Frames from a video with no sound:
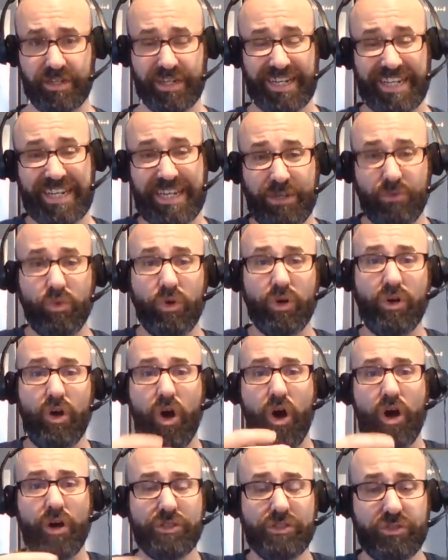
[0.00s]
And He will
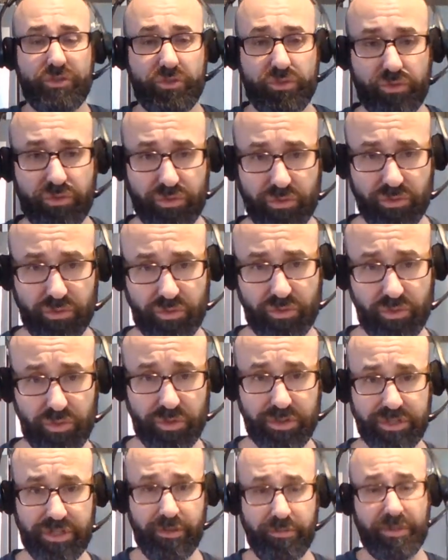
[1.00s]
cause you to
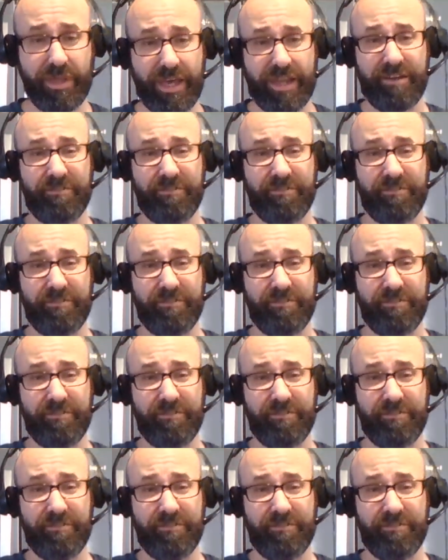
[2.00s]
accept that.